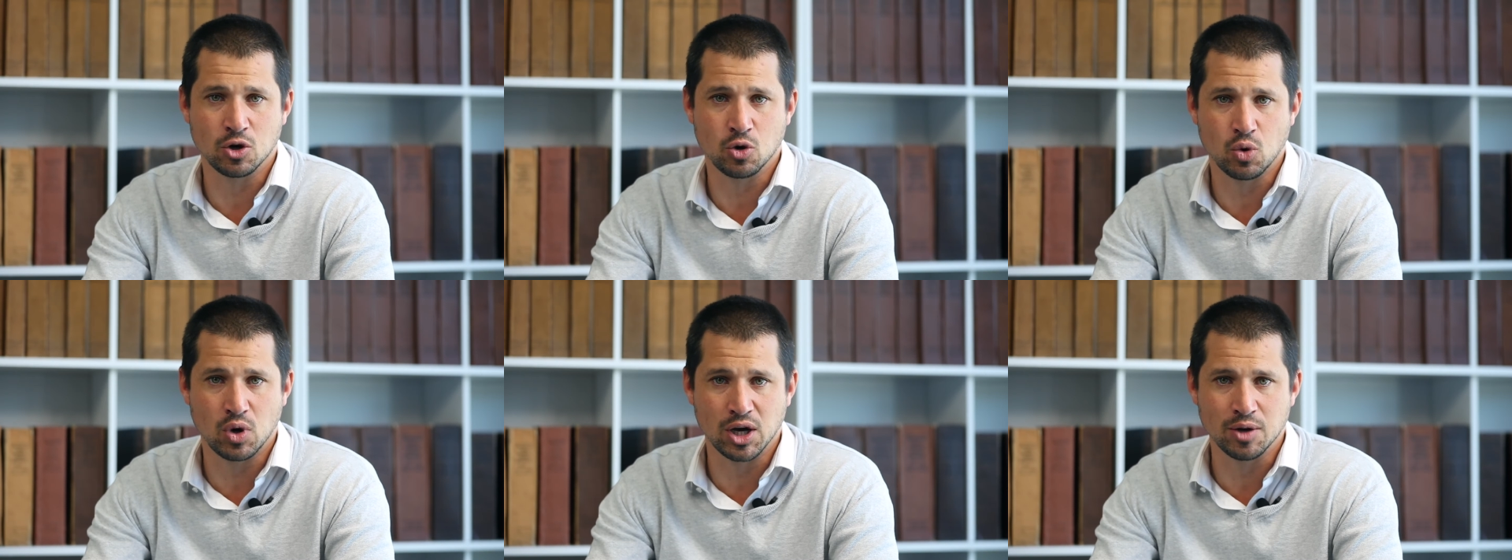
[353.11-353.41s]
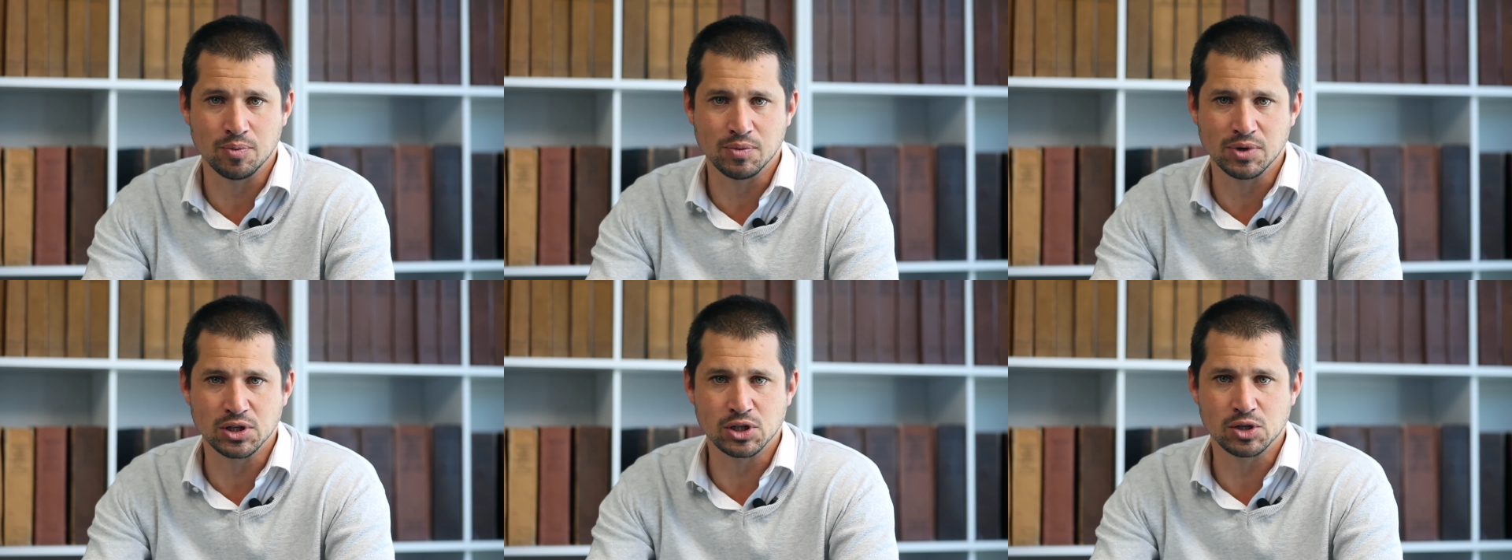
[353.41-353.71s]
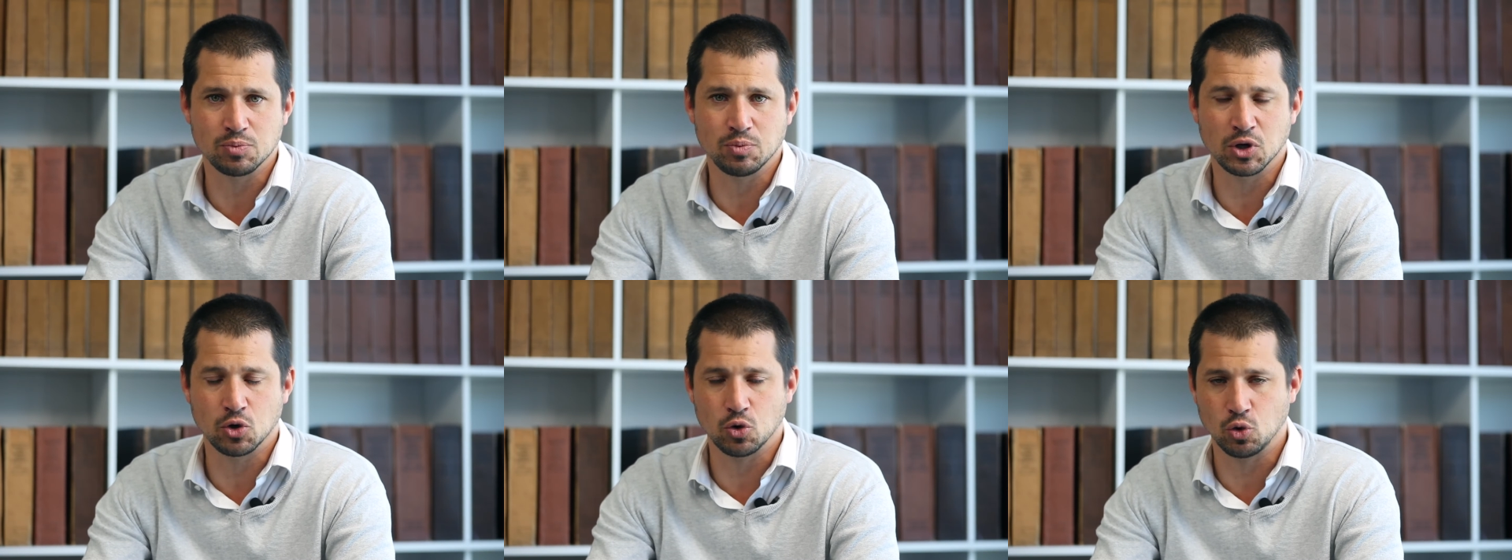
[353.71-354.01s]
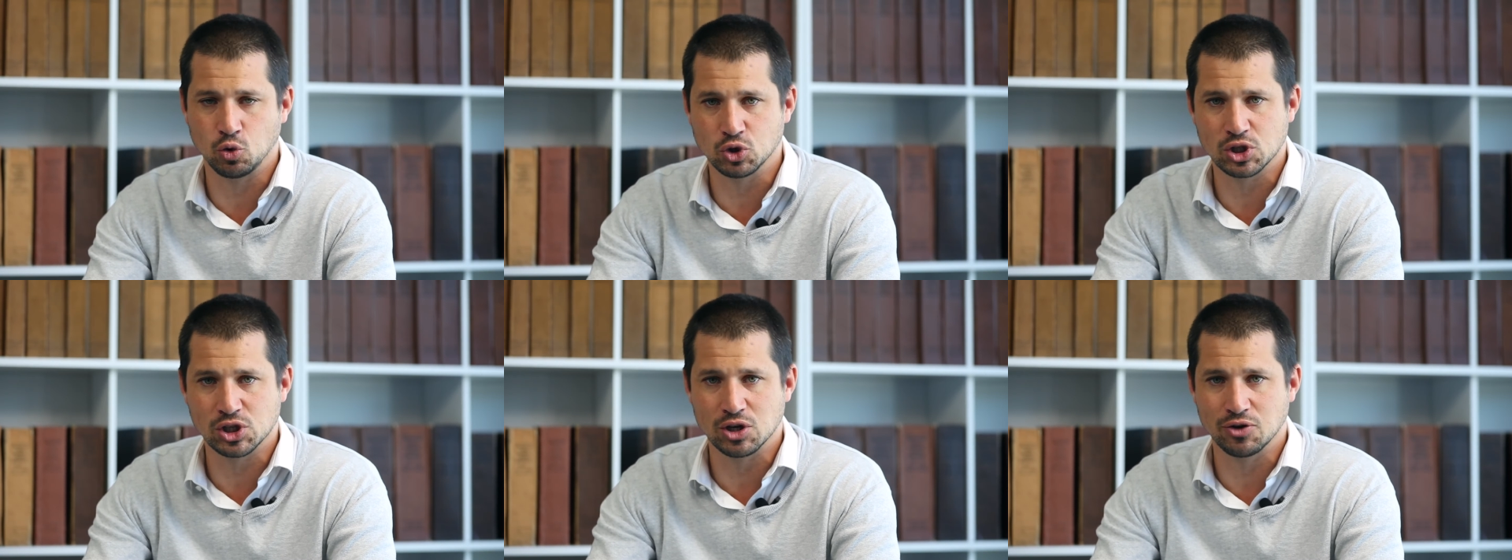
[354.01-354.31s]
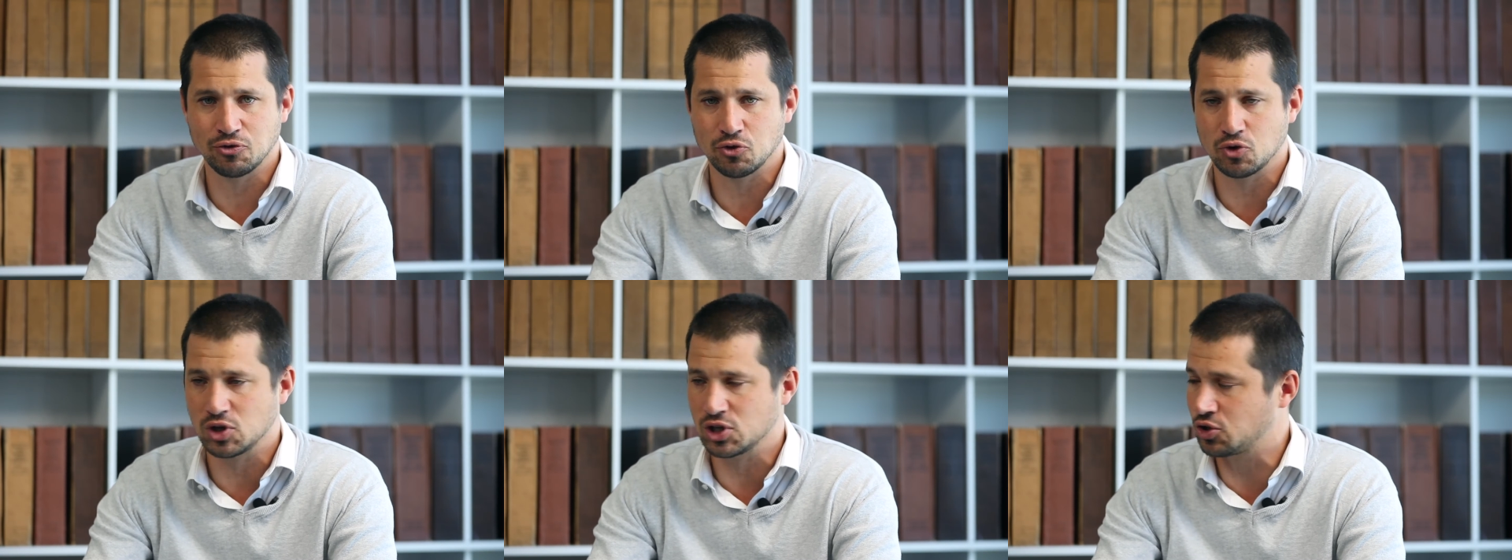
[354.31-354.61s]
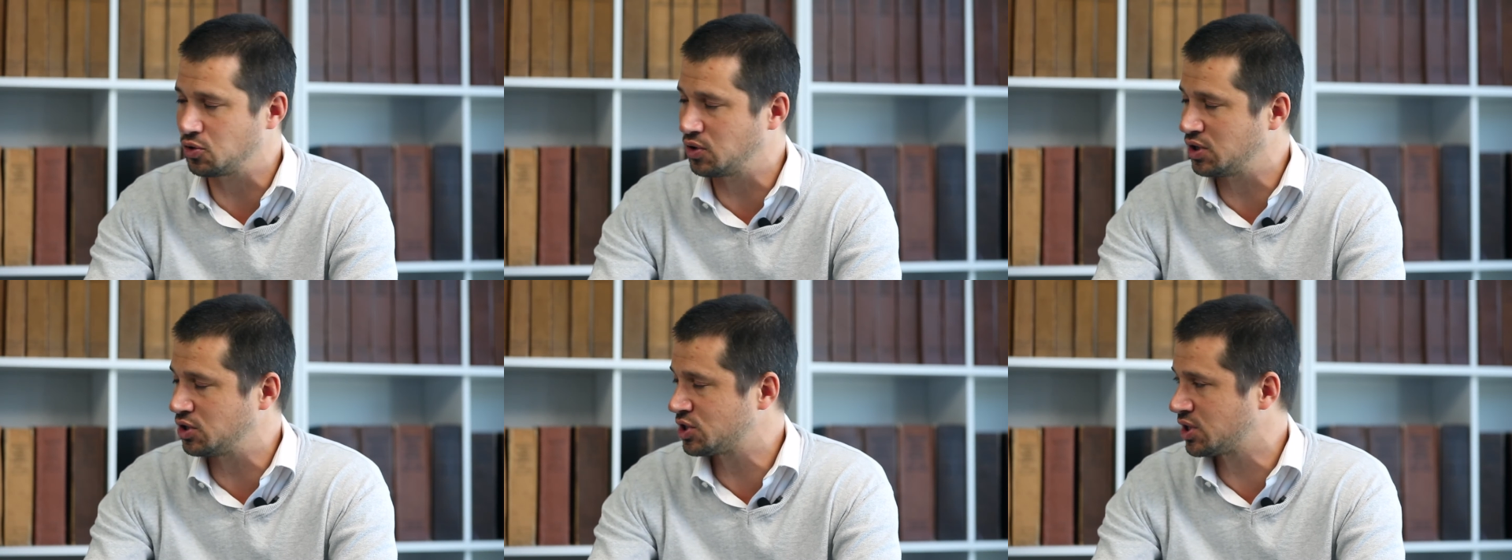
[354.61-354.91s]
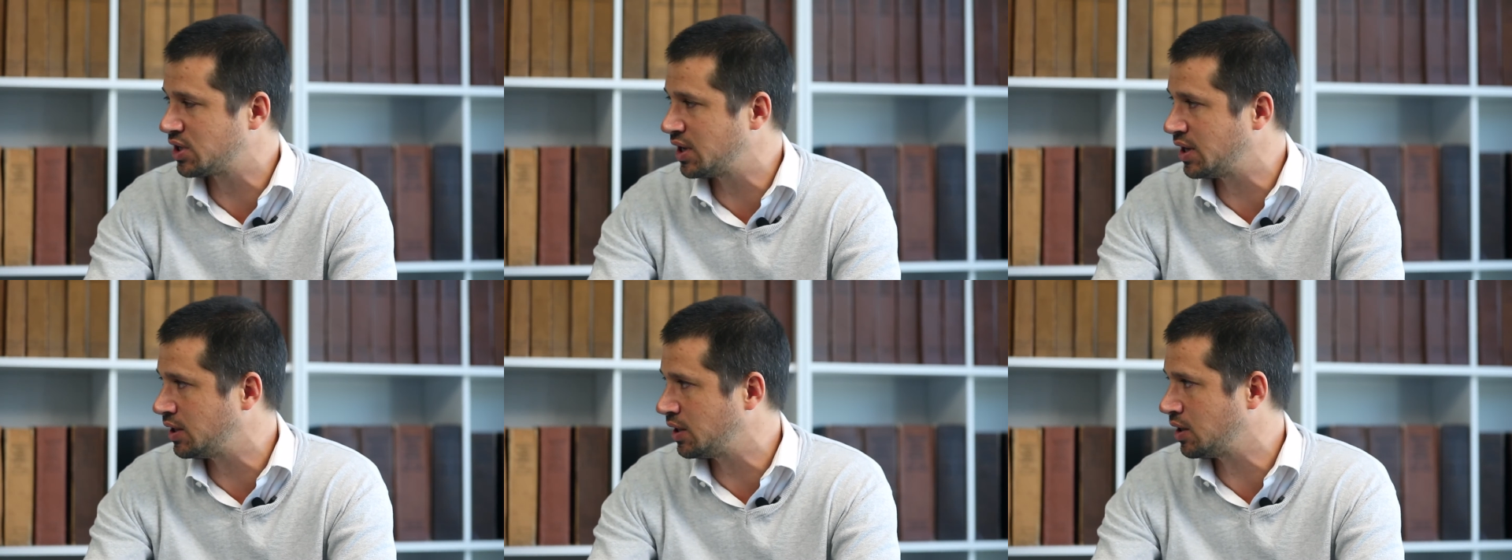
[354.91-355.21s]
requirements, but also for us to
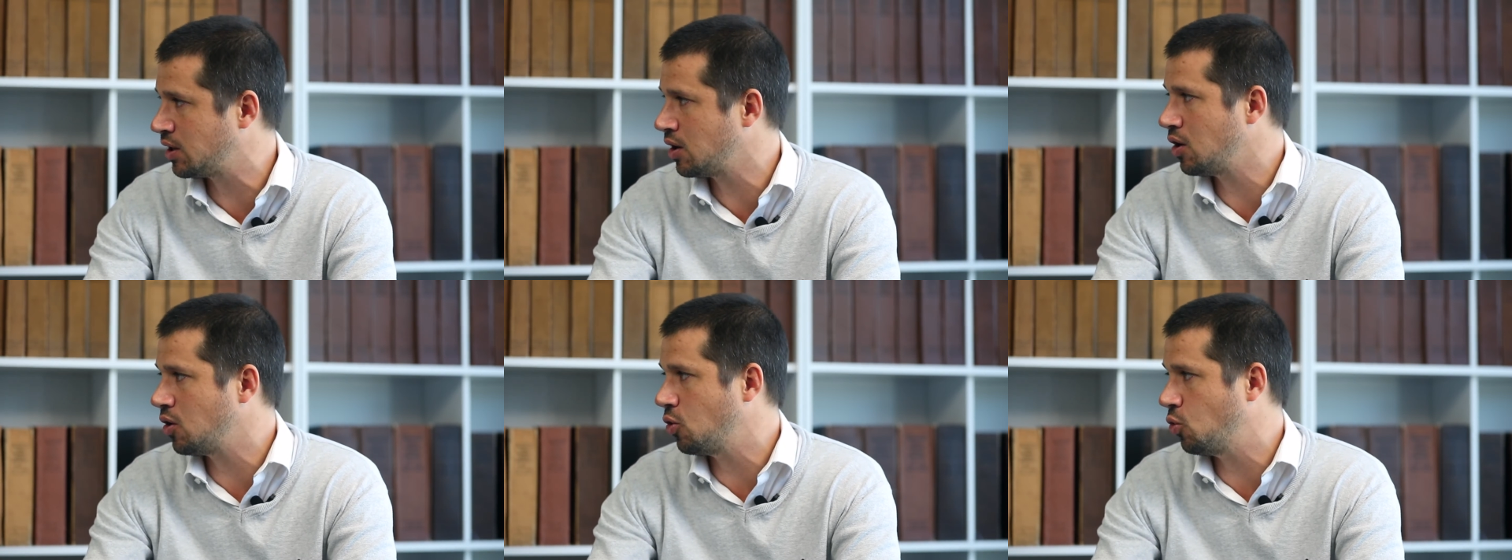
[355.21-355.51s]
understand